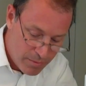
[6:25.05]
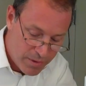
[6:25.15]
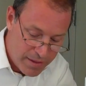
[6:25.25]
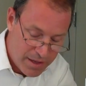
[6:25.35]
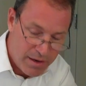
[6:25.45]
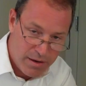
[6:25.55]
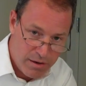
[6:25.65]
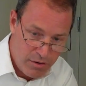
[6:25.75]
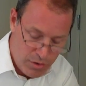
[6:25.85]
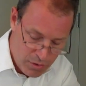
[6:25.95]
within
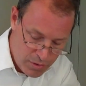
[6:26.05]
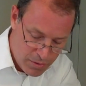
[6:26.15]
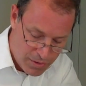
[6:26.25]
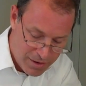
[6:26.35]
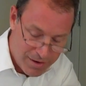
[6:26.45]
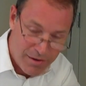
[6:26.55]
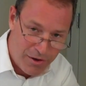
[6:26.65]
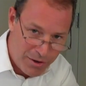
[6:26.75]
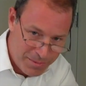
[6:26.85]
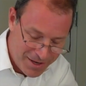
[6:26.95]
New York,
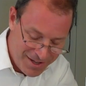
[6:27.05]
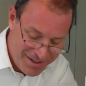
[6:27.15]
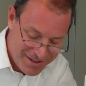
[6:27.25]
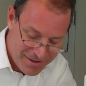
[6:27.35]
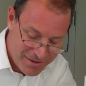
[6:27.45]
Albany,